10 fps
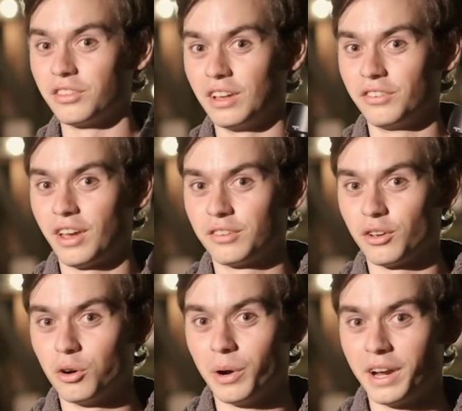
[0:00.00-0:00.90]
lens has
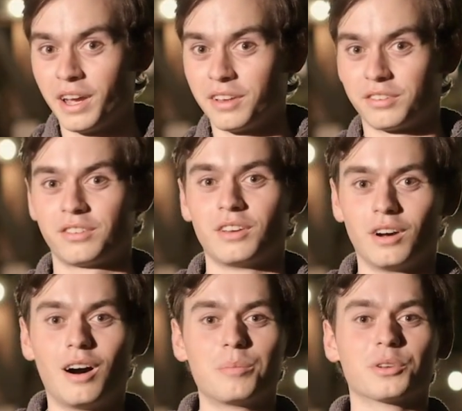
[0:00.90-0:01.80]
OIS.
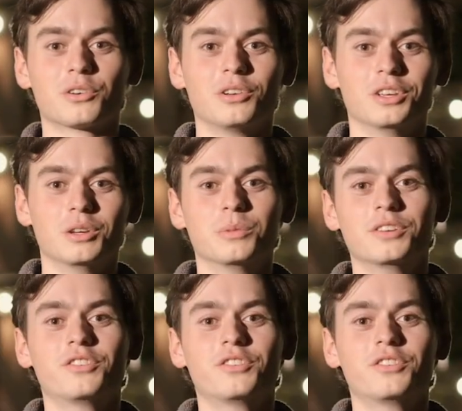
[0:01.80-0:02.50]
Optical Image